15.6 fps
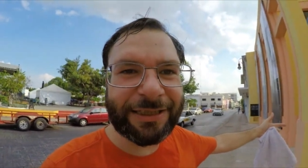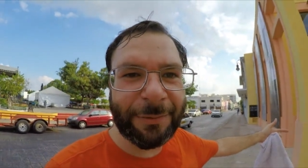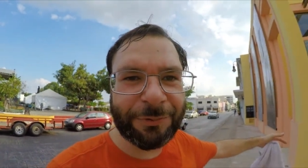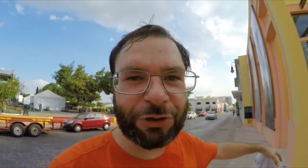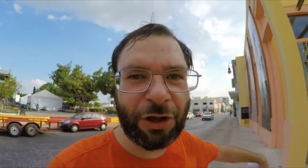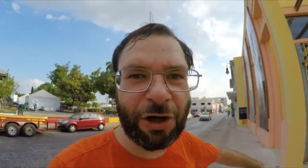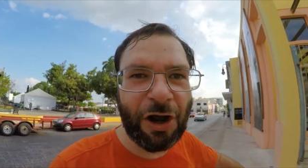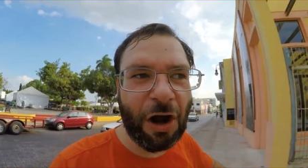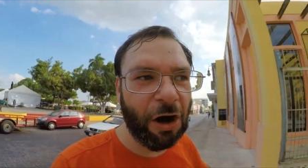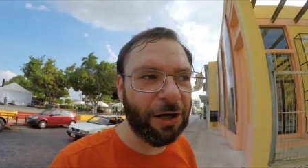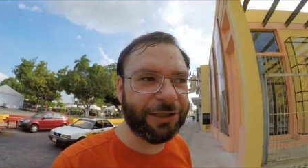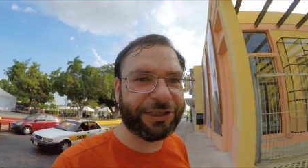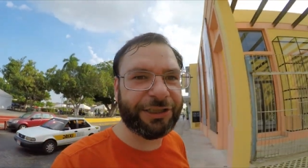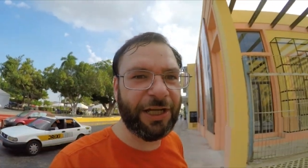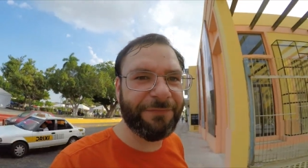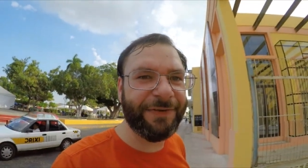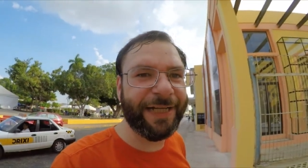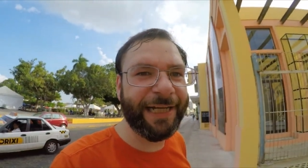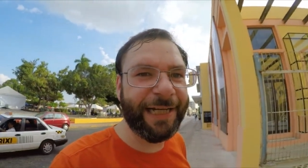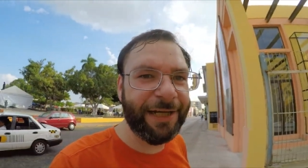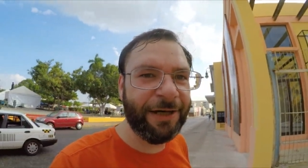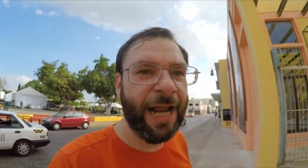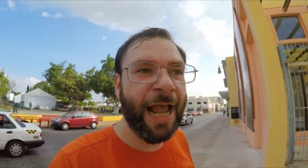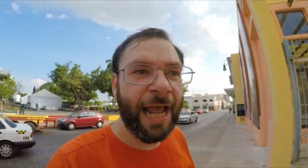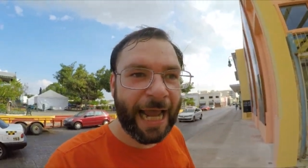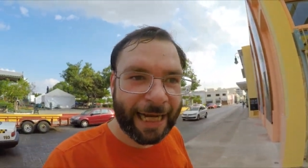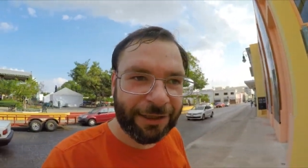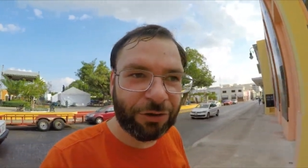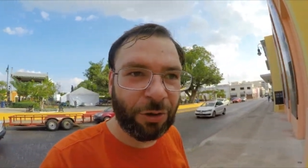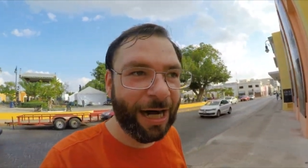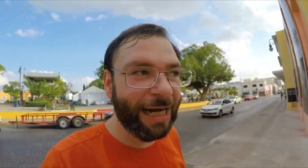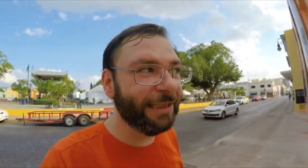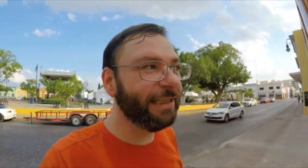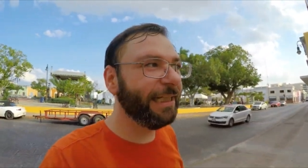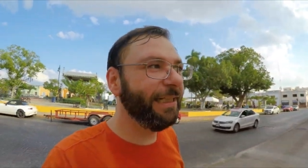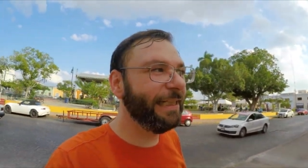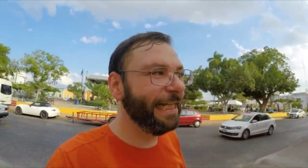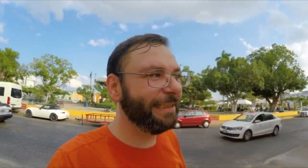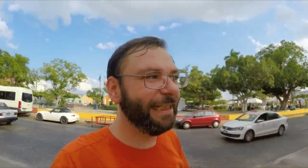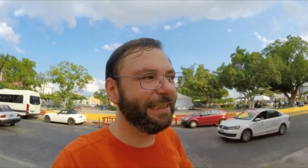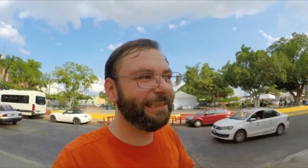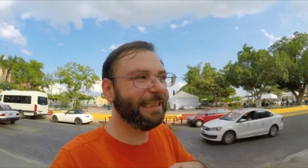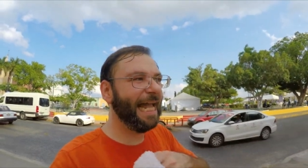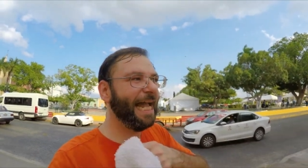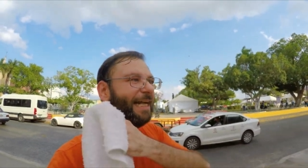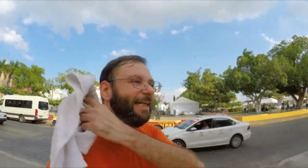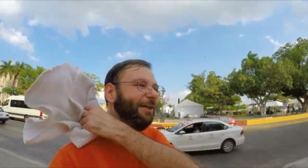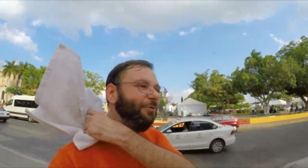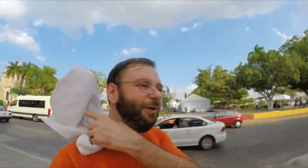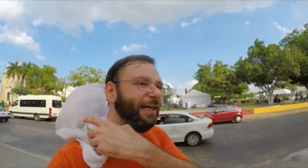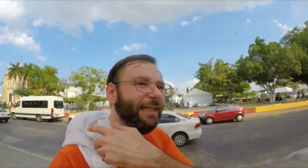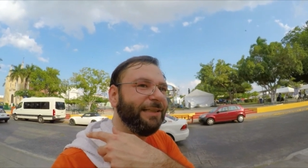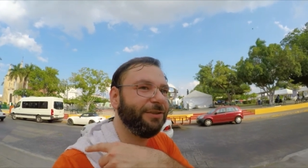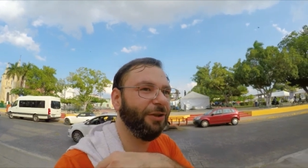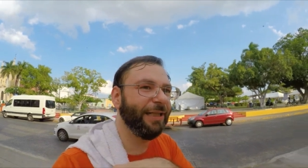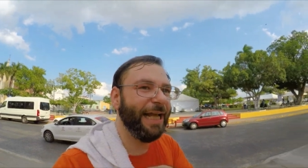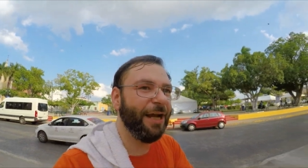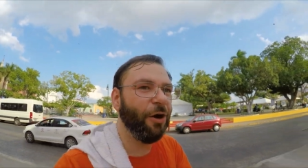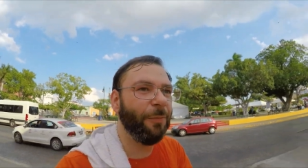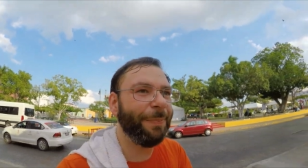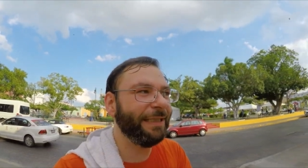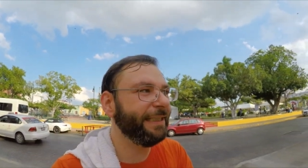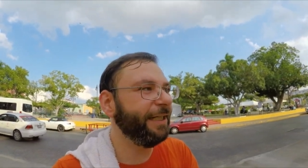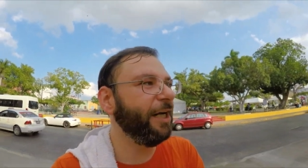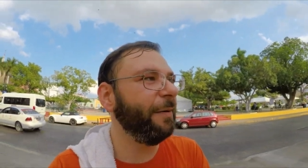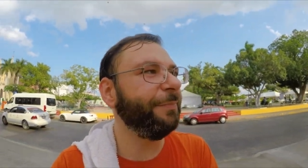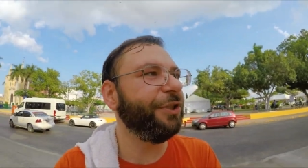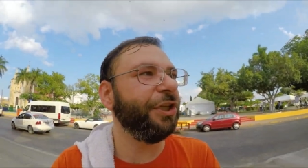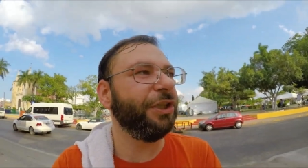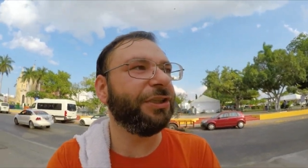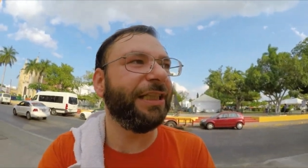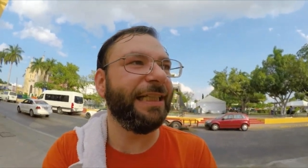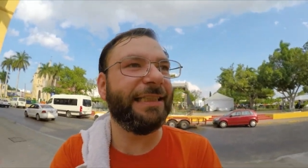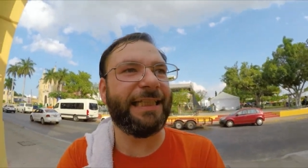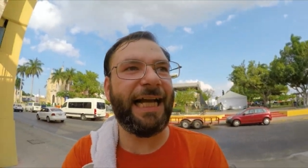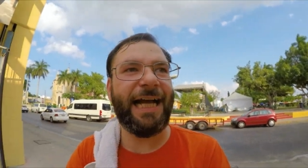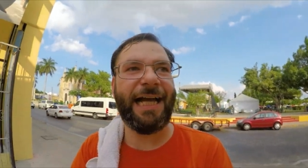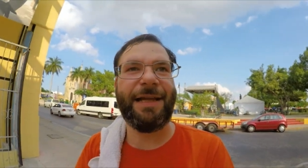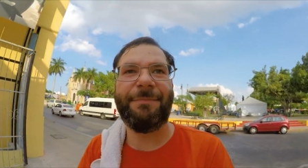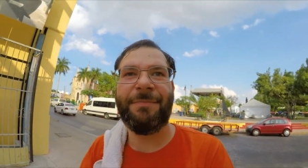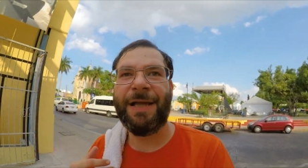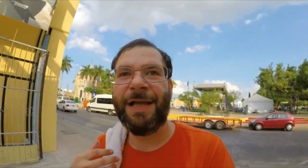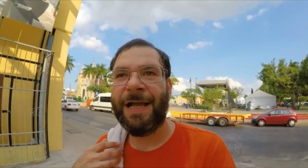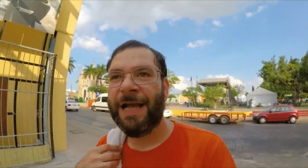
some sort of art stuff in here, and granted, that's exactly what it is. So they opened it up just in time.